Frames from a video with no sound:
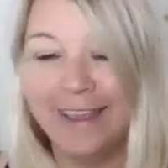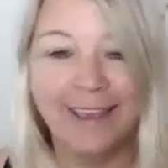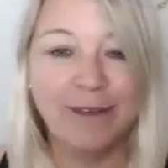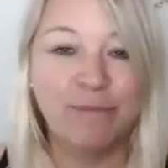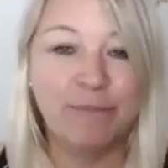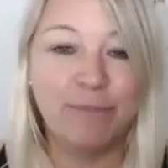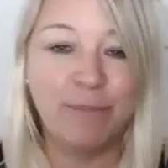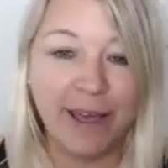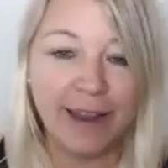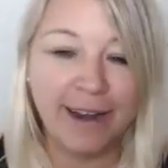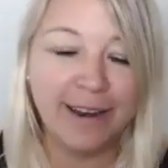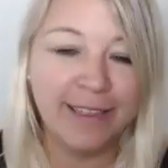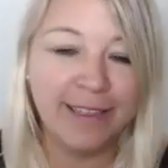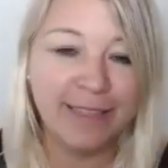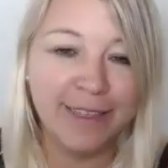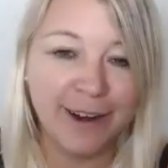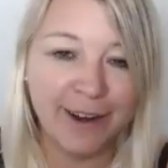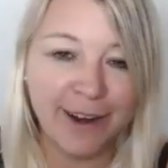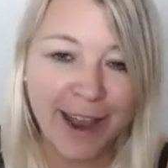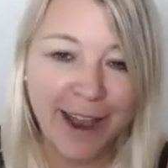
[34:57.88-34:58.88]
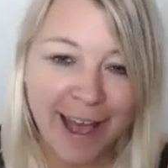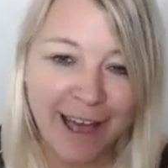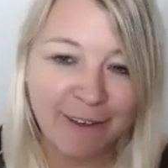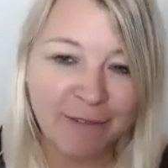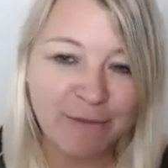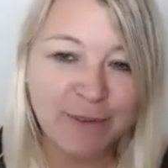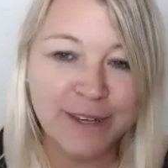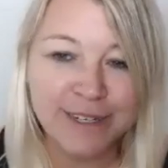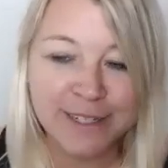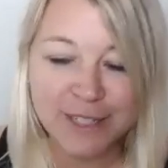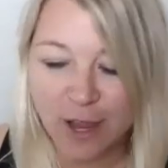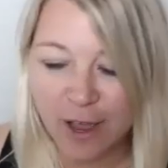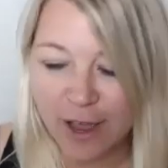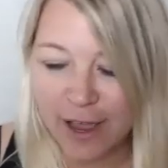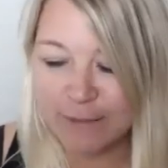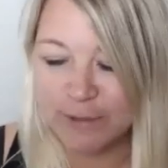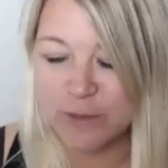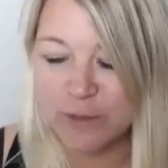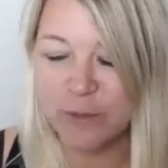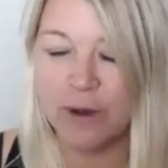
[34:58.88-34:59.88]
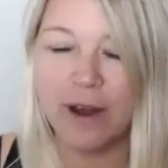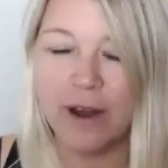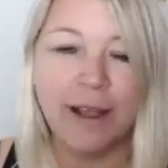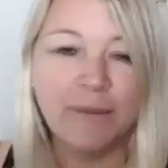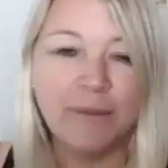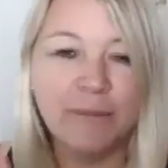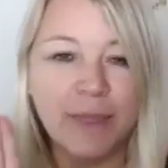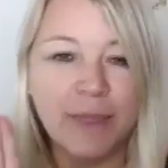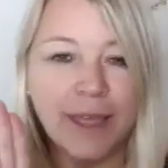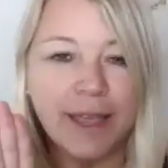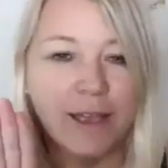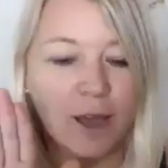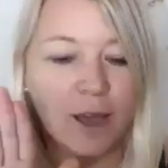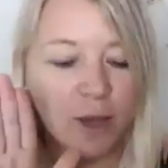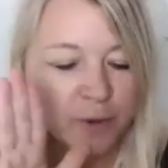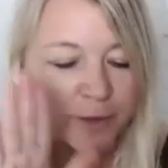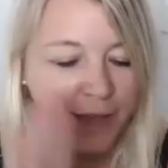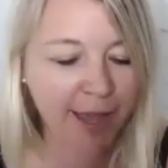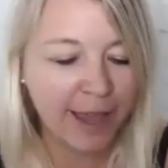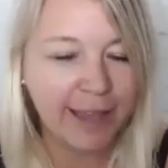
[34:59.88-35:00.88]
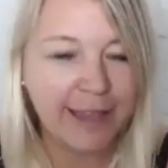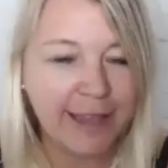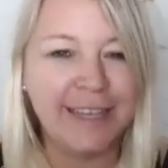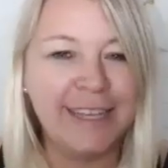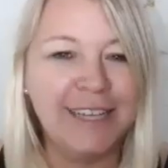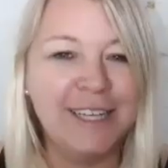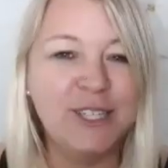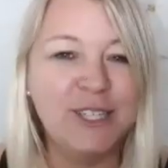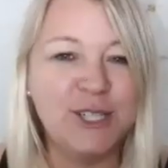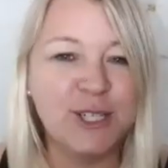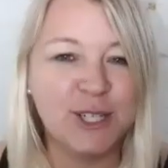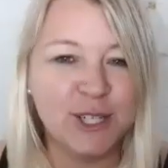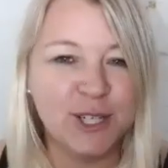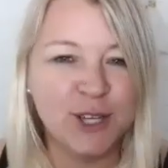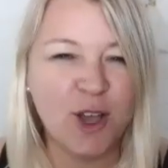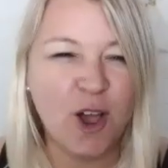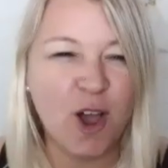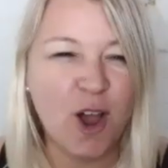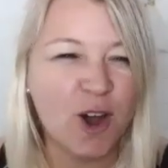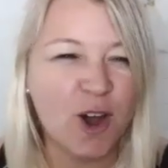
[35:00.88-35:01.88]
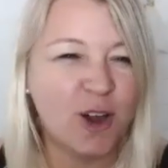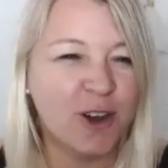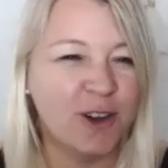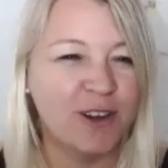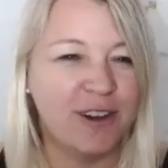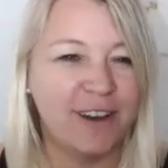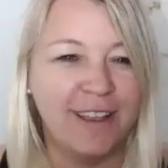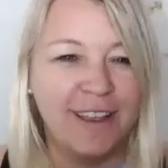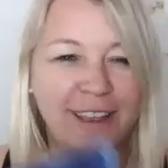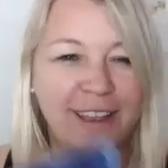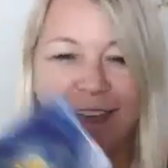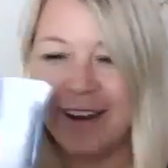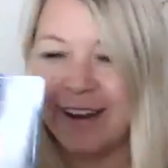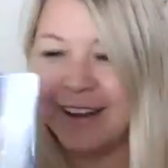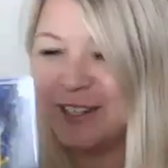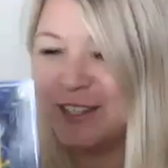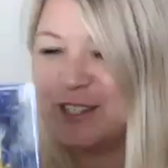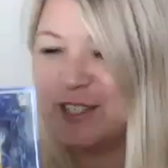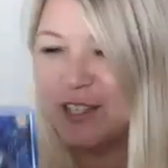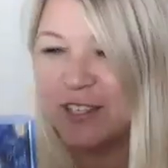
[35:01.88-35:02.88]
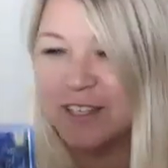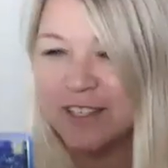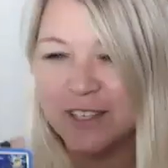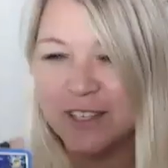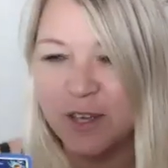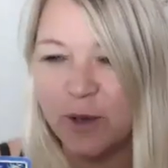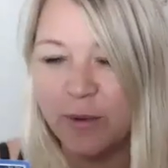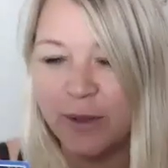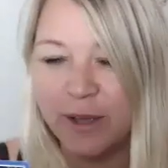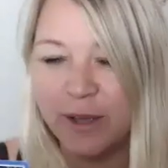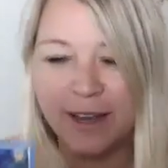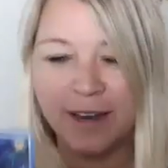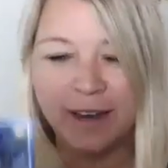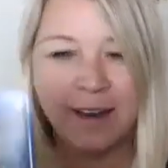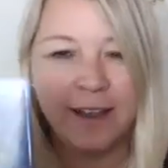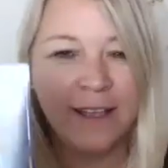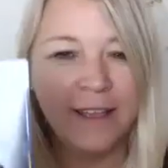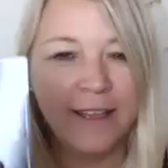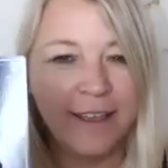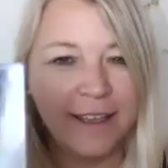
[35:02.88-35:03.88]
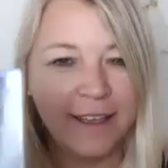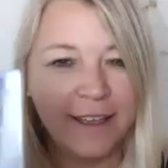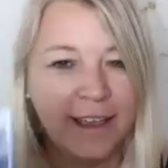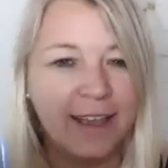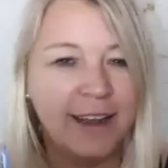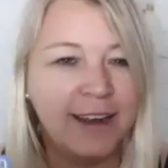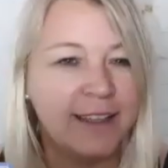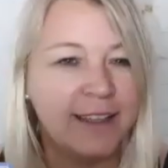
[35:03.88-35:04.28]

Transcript: But there have been times where I'm like, okay, each card, and I just go in and